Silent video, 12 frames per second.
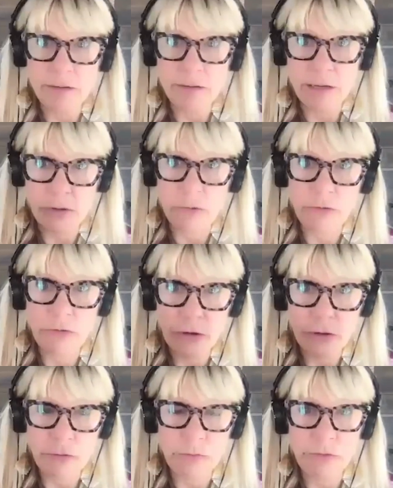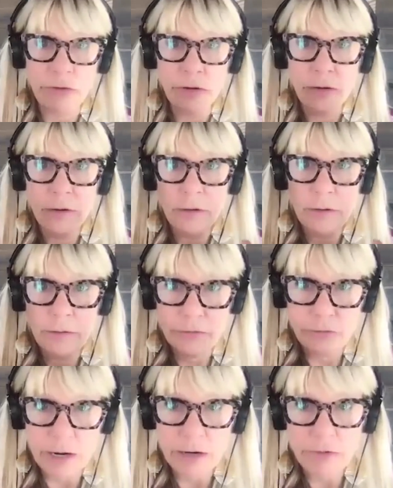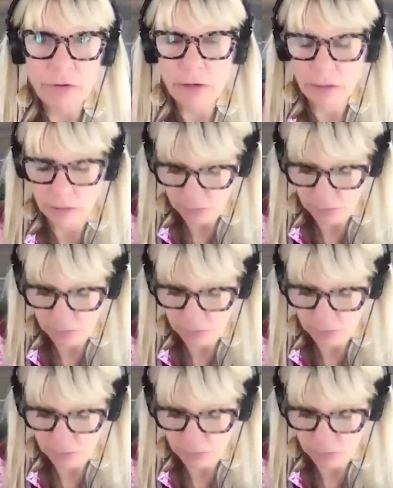well, a huge, huge strategy.